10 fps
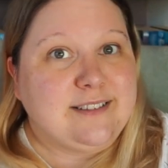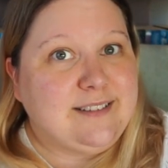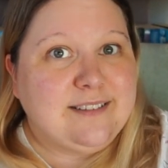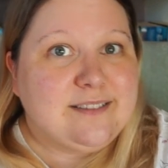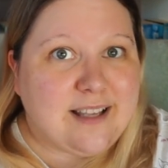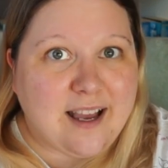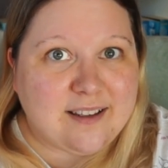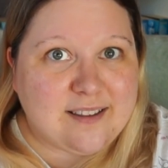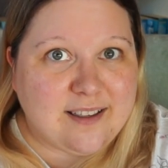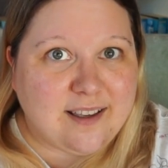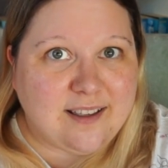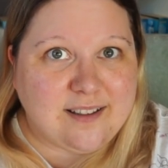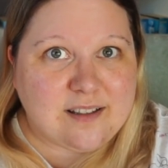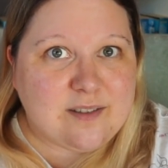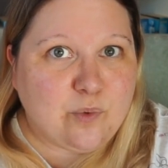yeah, he
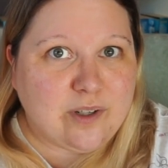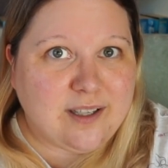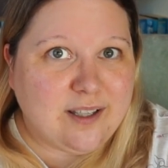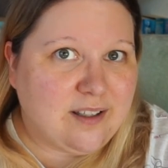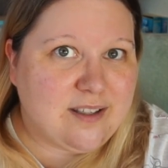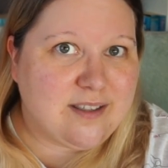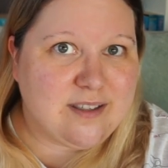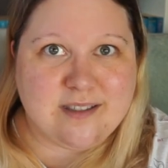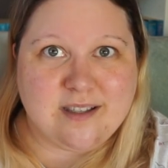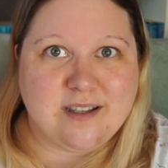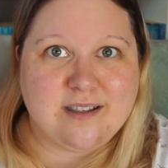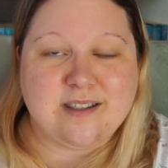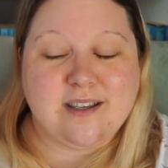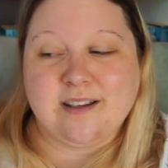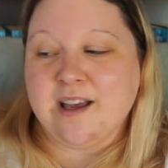doesn't want to kill his sister, does
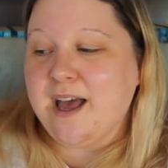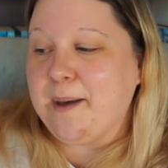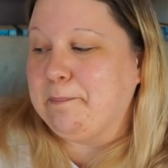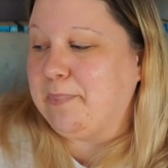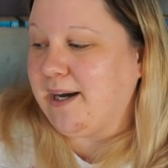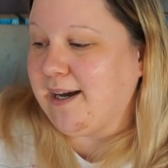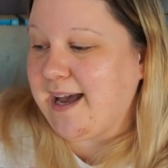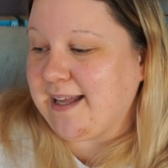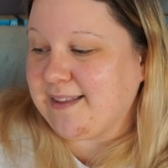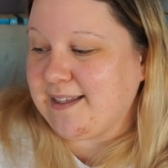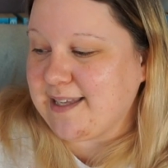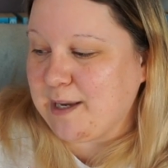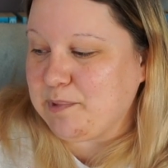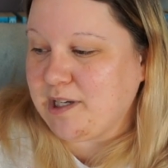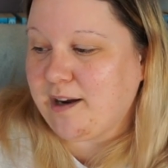he? But at the
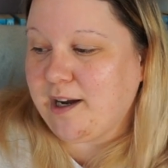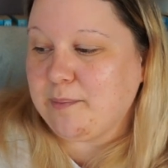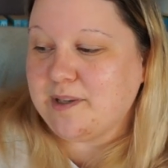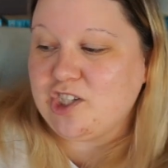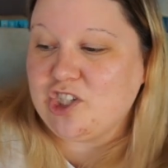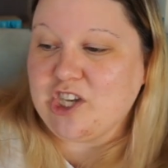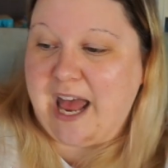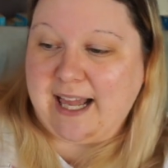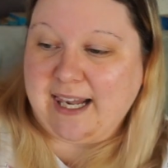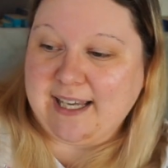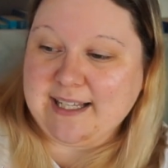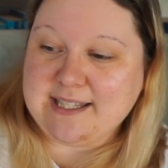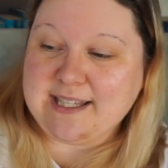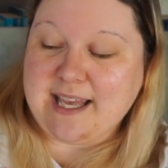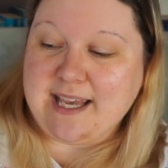same time,
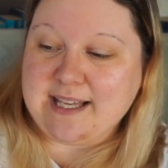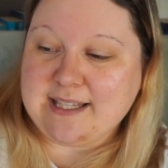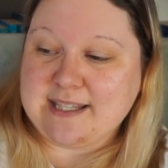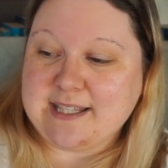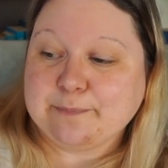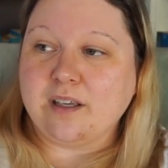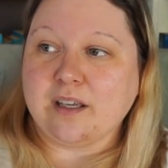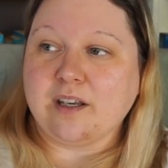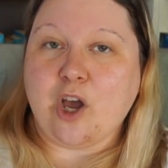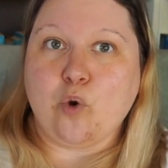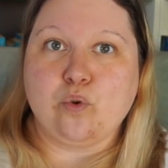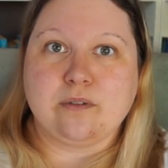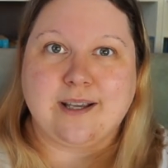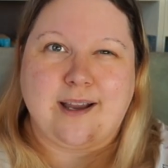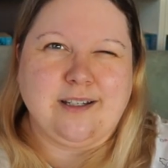Alex is, you know,
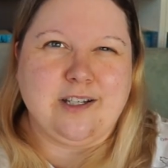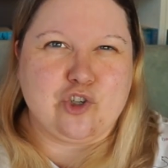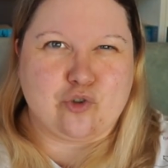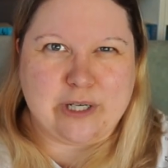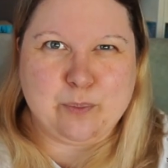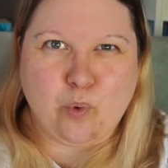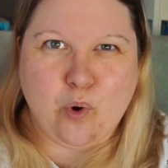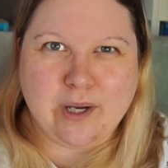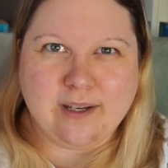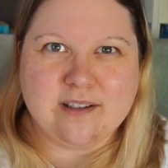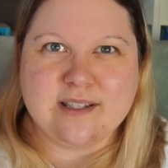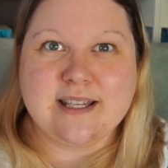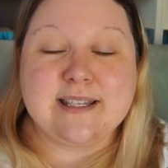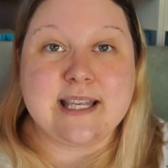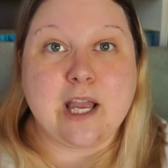kind of dream walking because
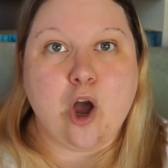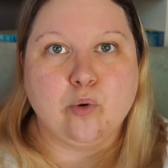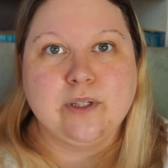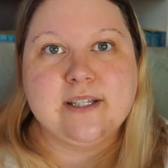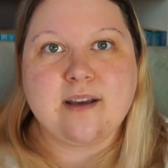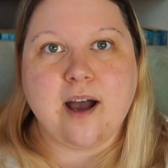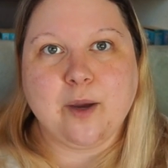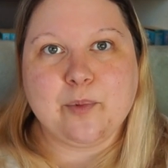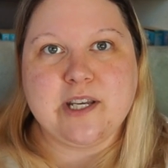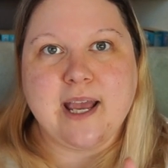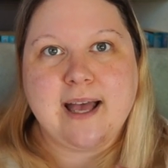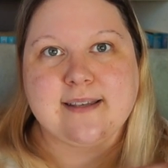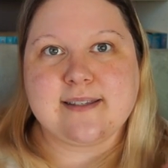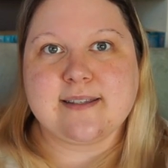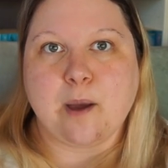it's the only time she has
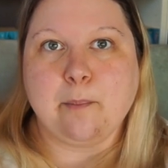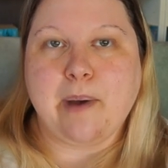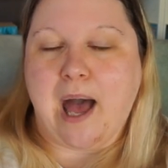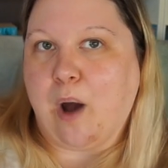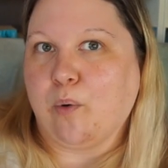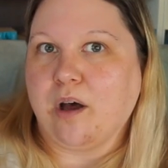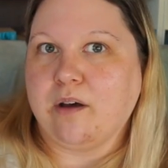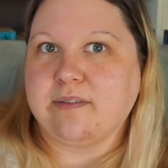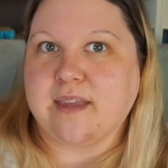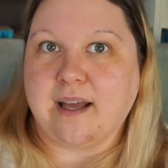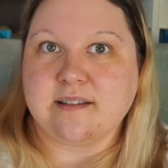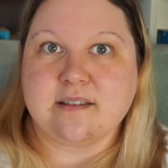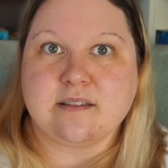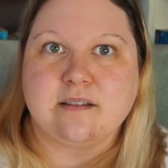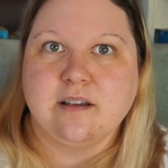some power
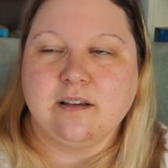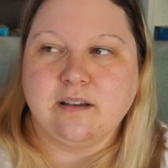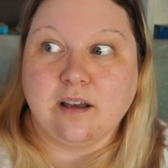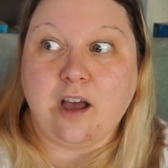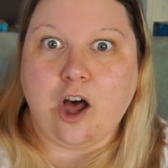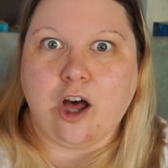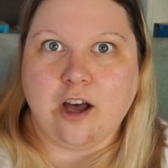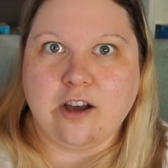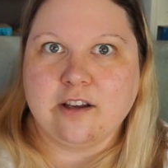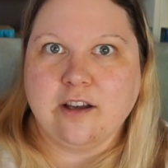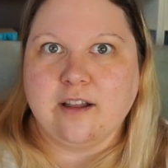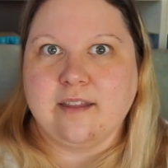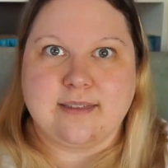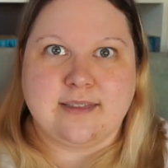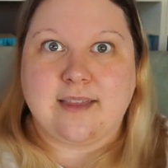that's her.
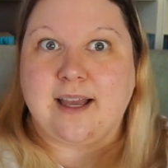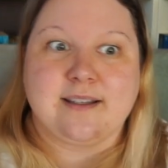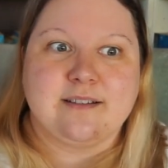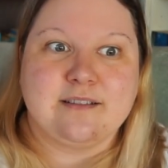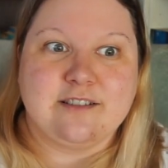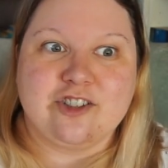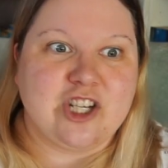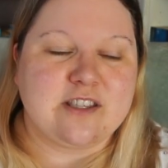Like, she's